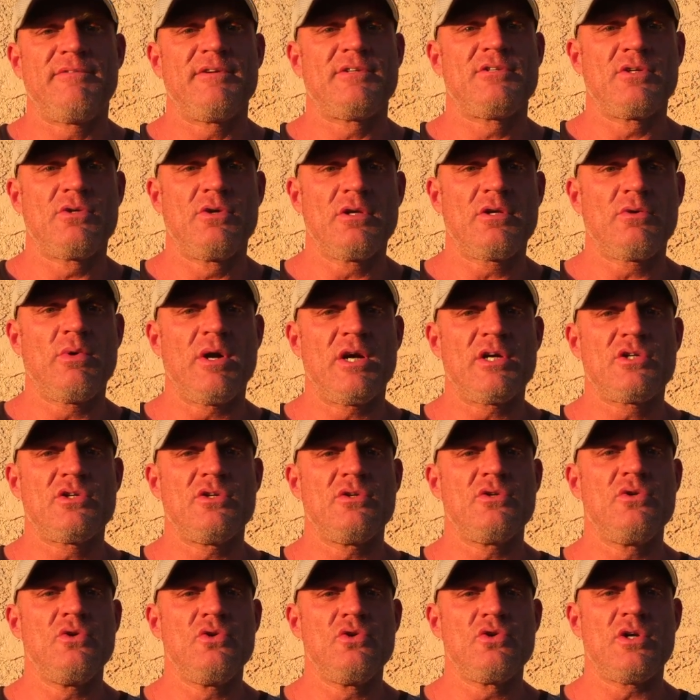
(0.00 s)
If it's a good
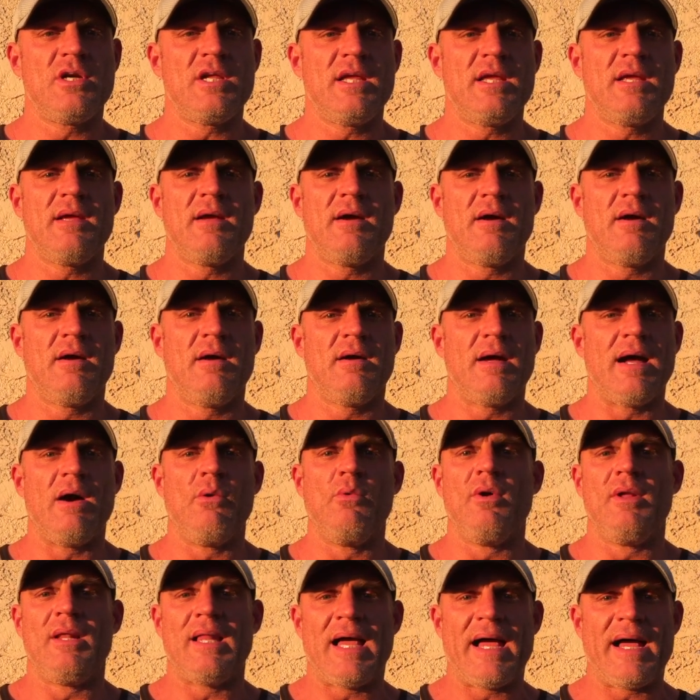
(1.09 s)
question, usually I
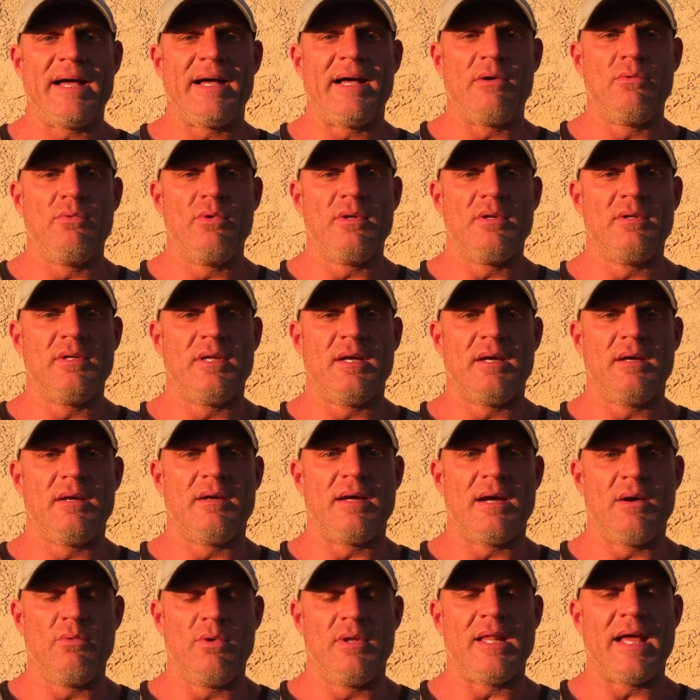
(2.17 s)
will
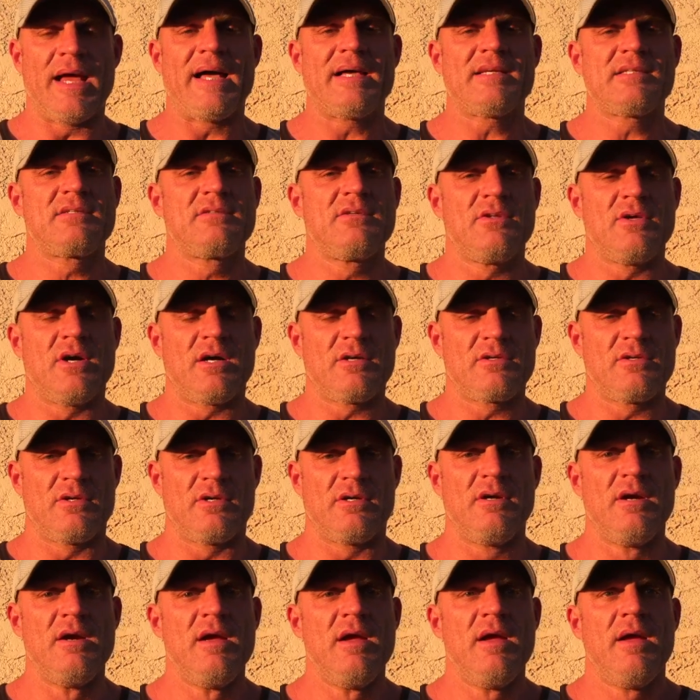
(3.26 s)
ask the
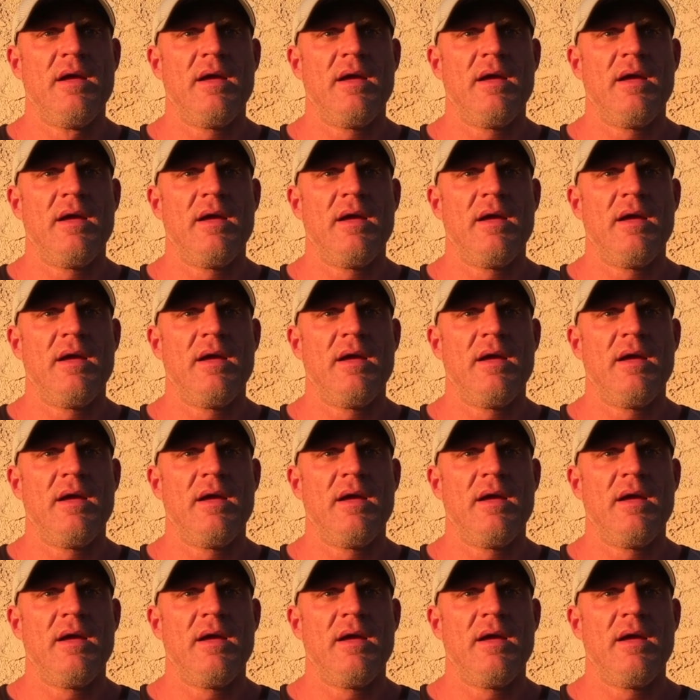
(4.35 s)
doctor.